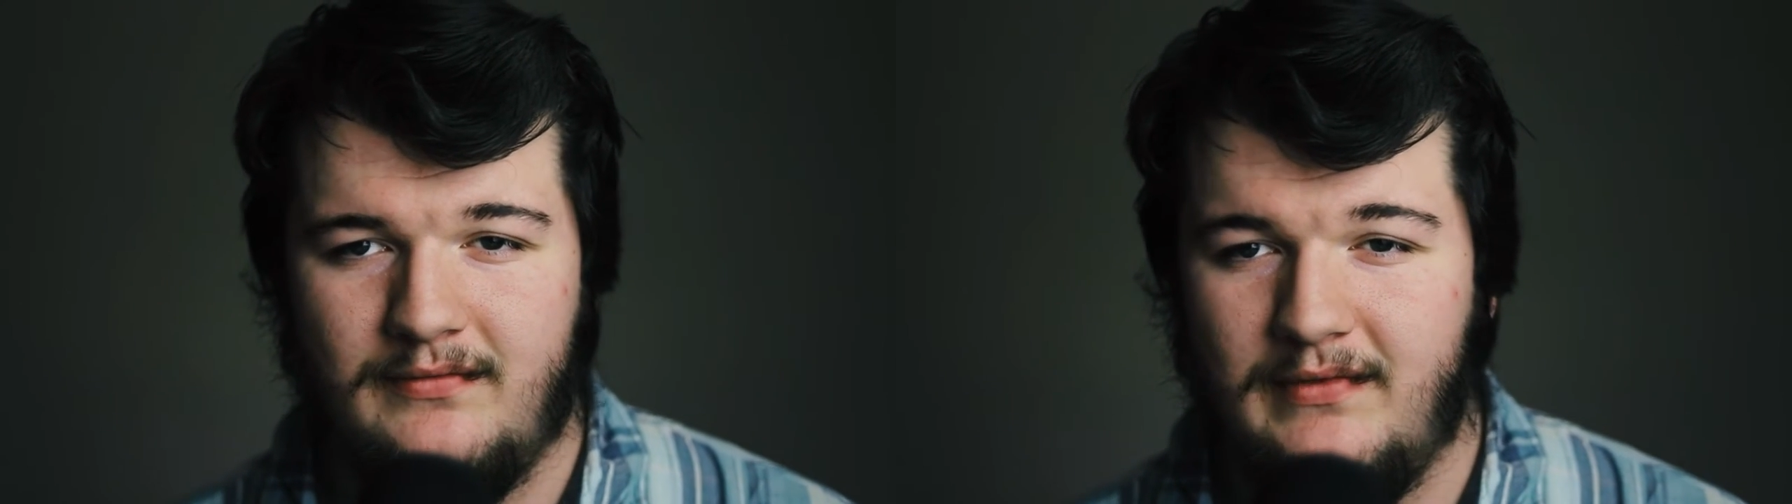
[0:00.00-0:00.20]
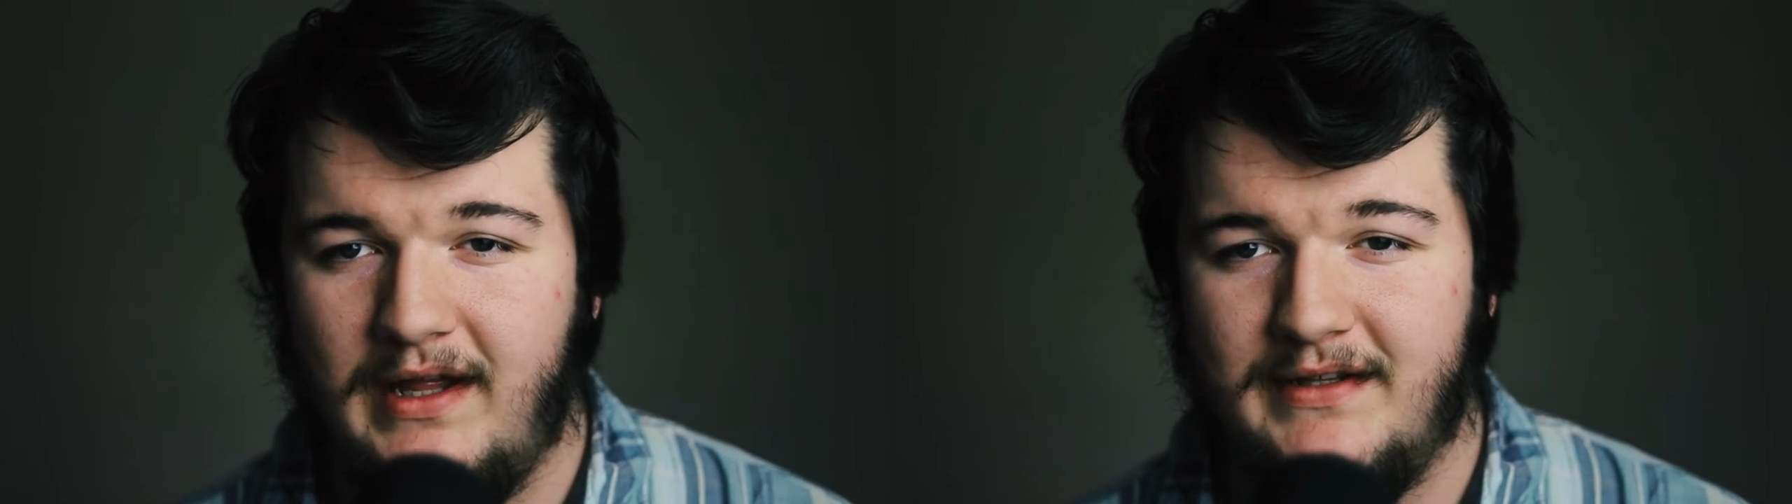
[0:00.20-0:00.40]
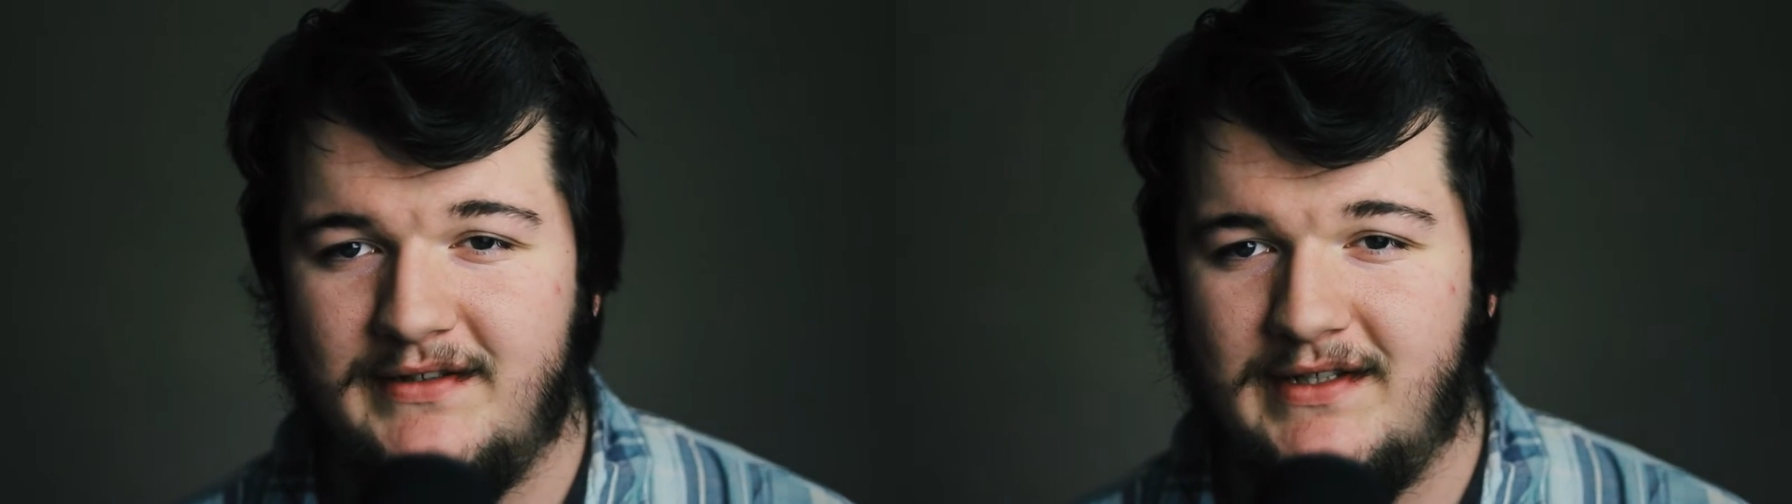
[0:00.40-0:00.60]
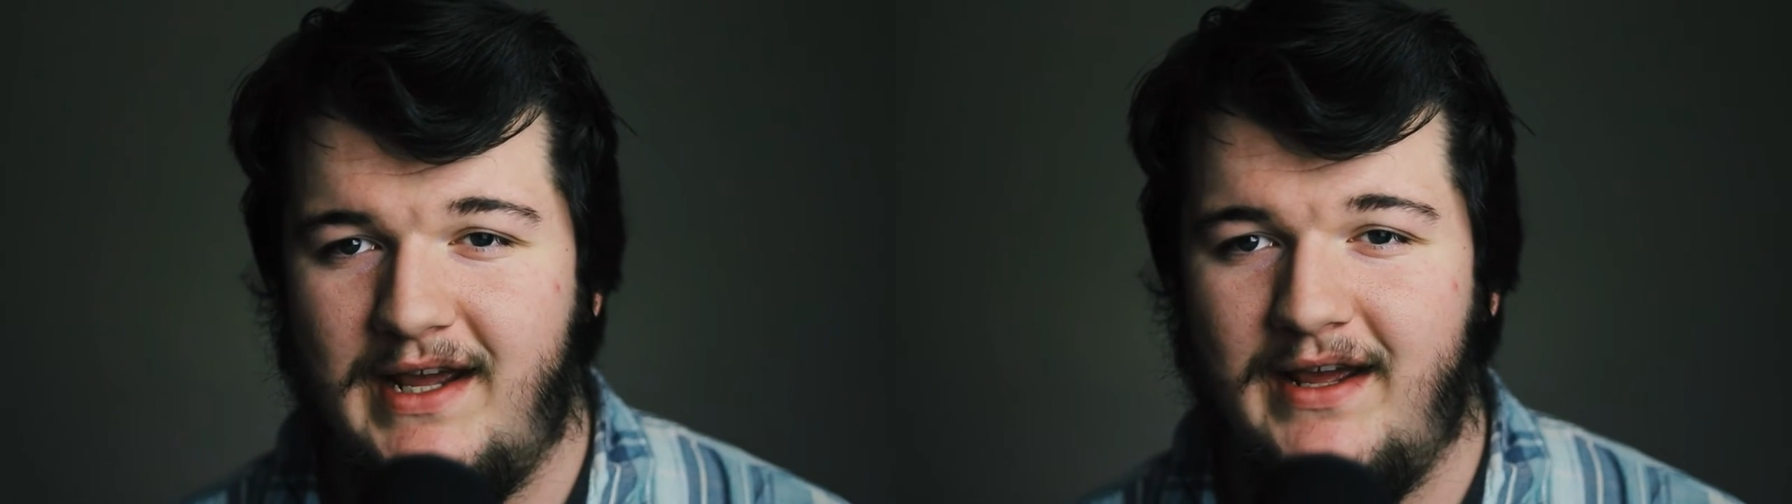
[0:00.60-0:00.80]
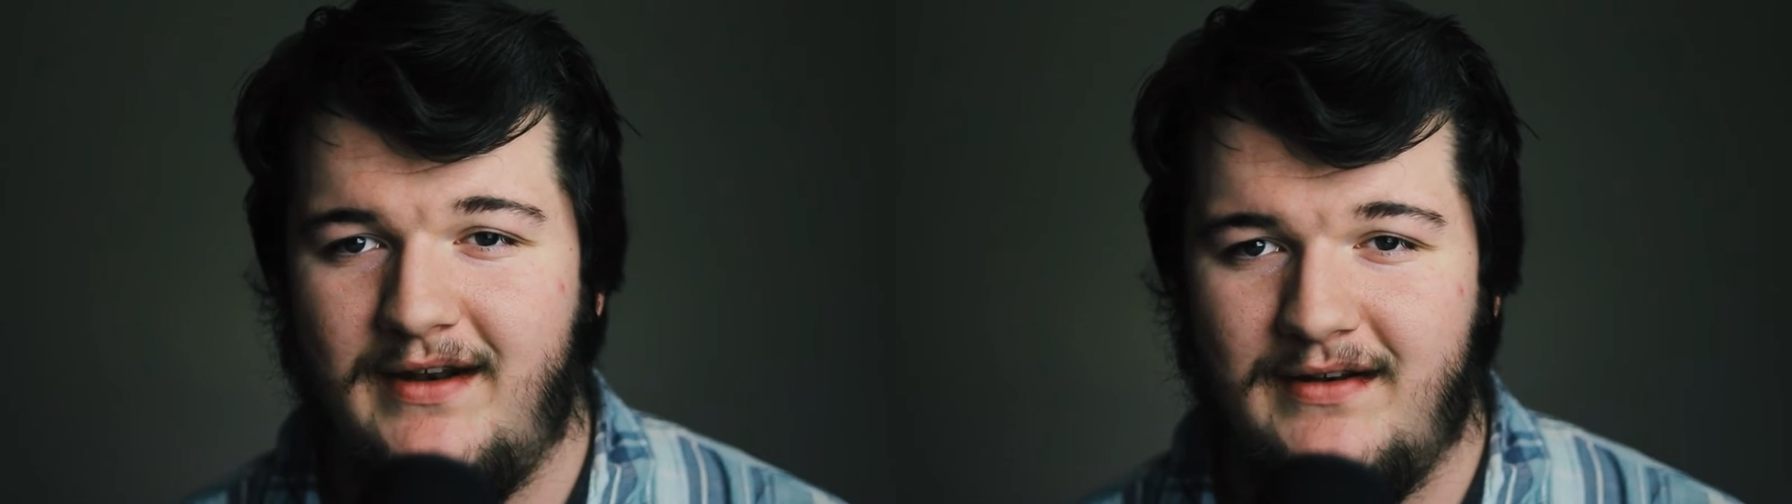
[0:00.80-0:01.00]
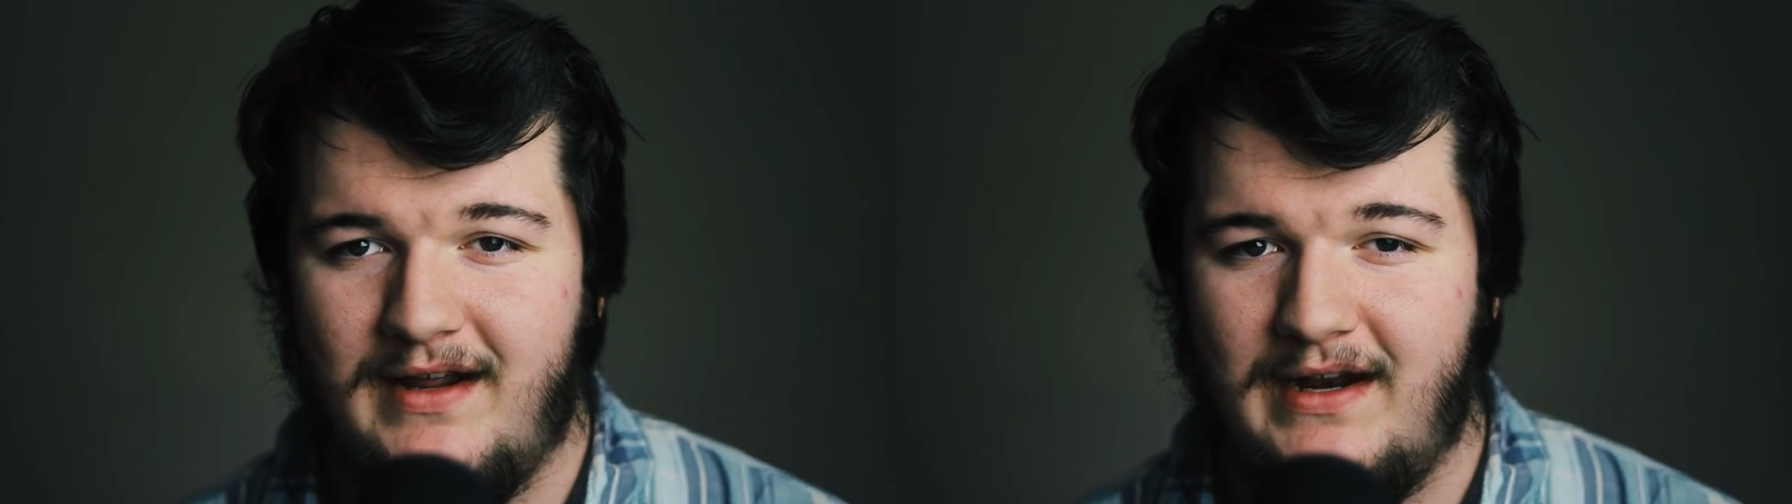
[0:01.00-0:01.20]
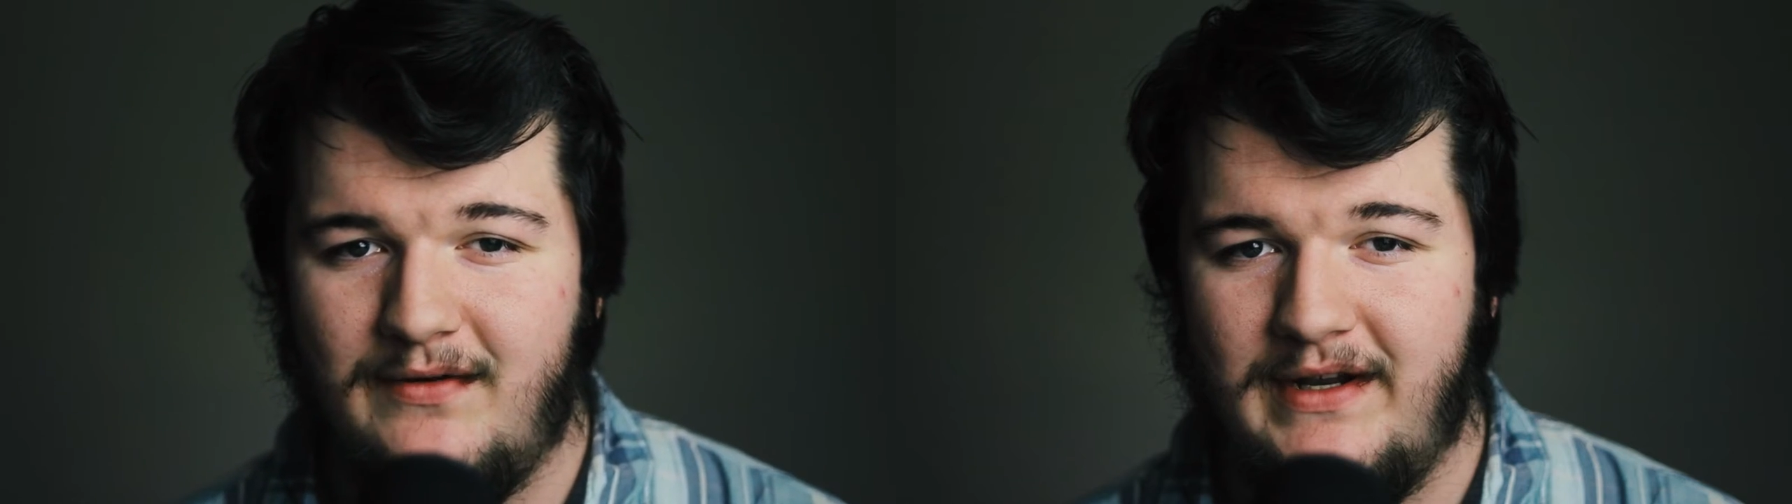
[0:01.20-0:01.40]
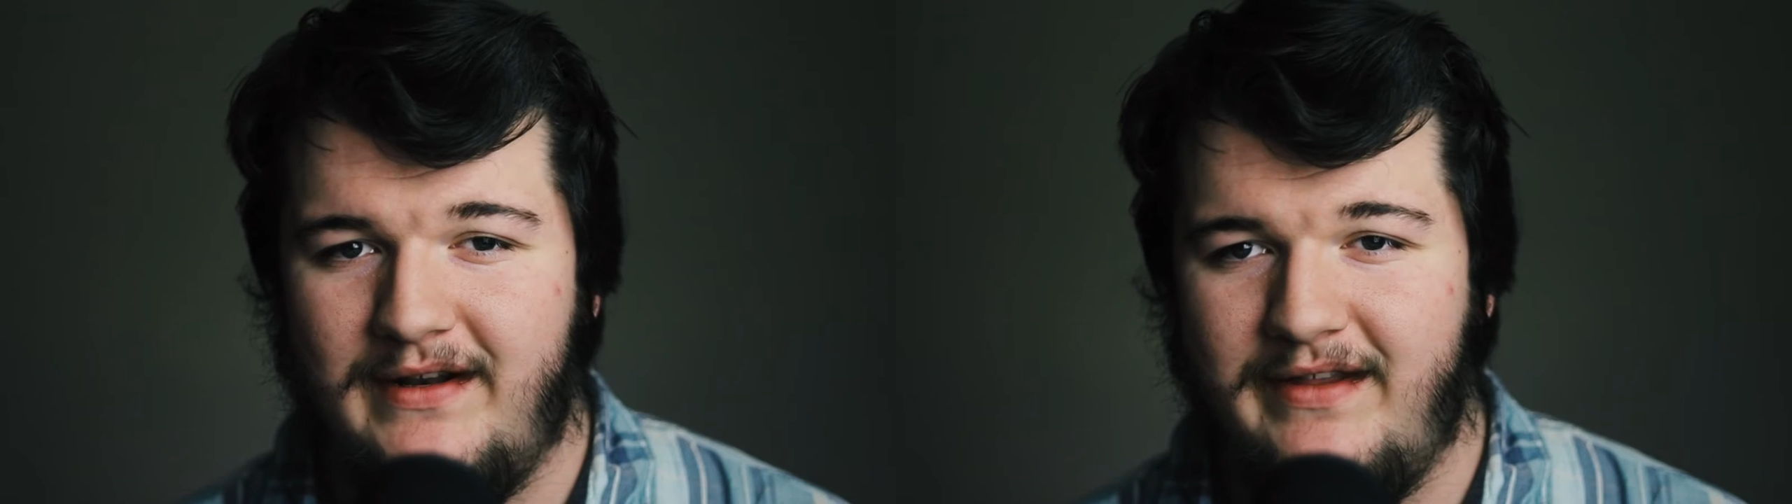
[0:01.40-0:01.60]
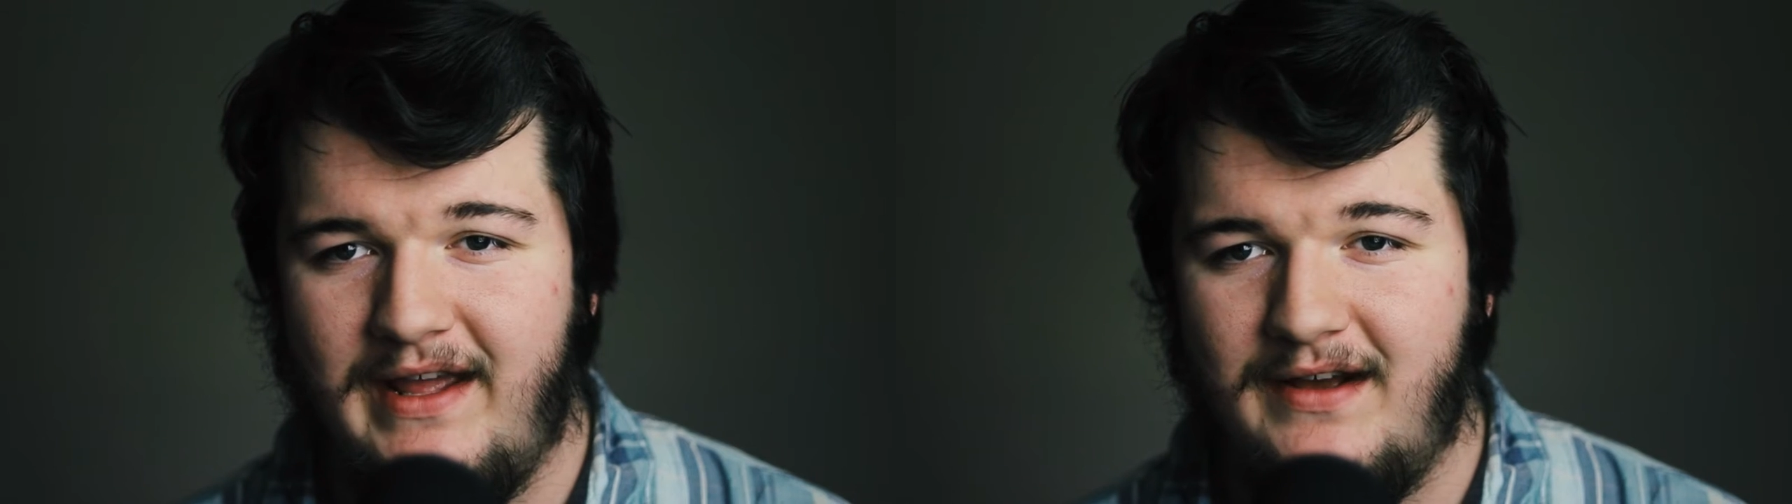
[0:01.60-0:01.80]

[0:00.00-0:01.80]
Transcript: lens and I don't need the